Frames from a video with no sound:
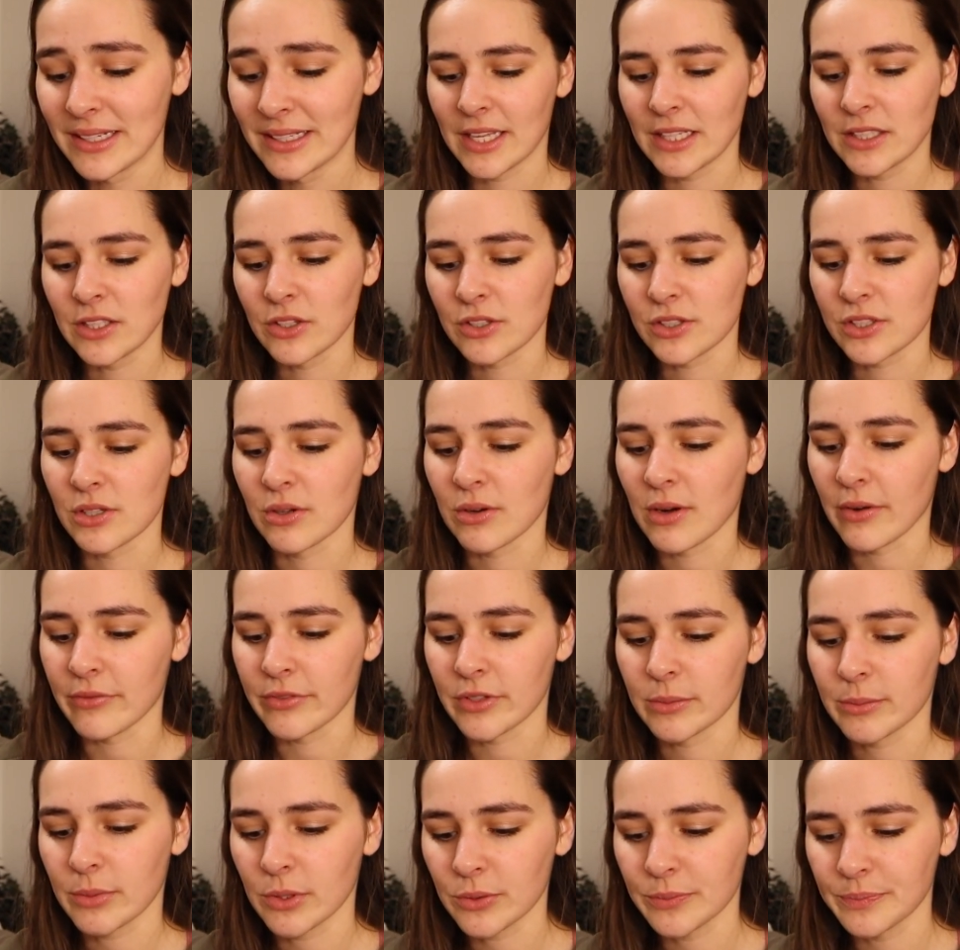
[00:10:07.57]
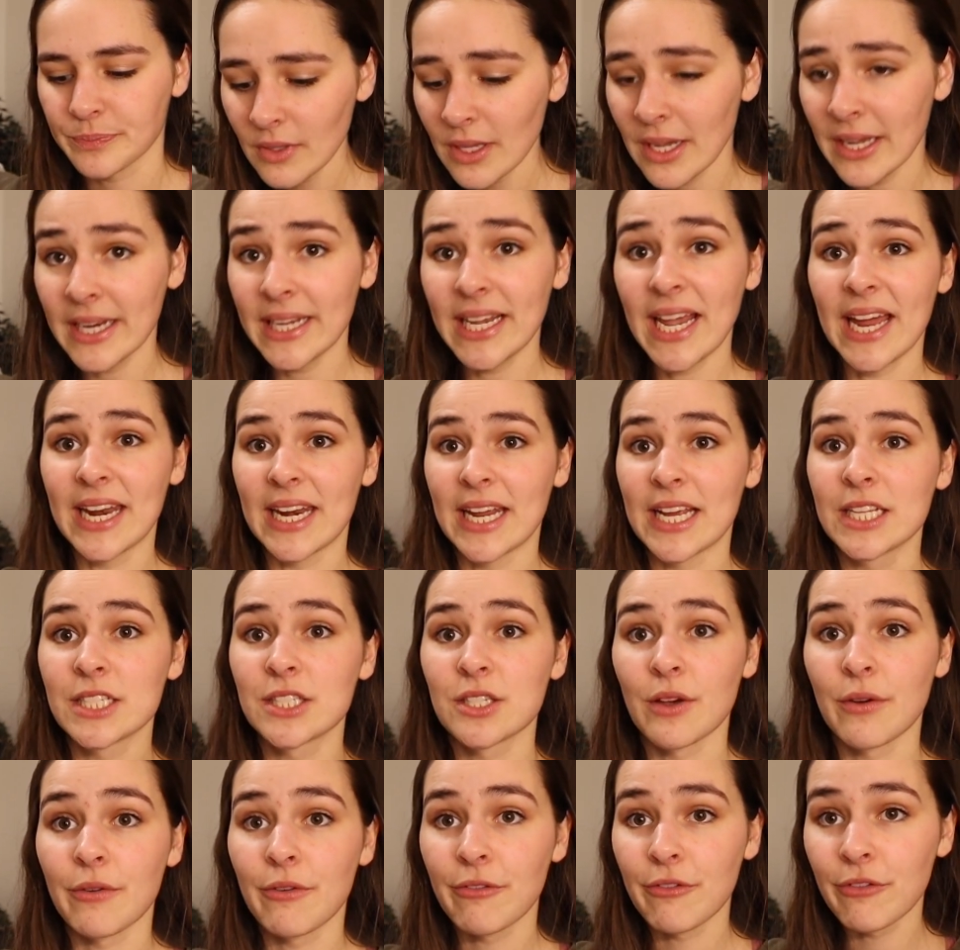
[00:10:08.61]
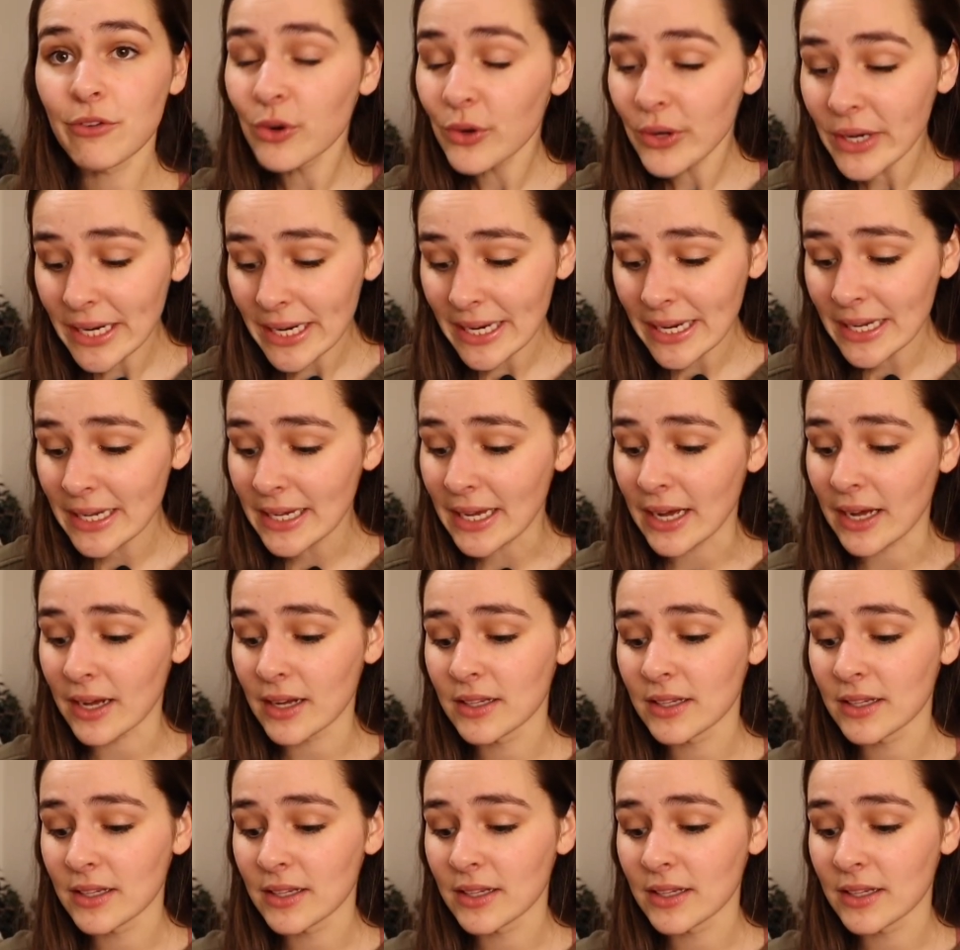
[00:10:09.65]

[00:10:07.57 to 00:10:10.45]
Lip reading: It looks so comfortable. And again, it's free.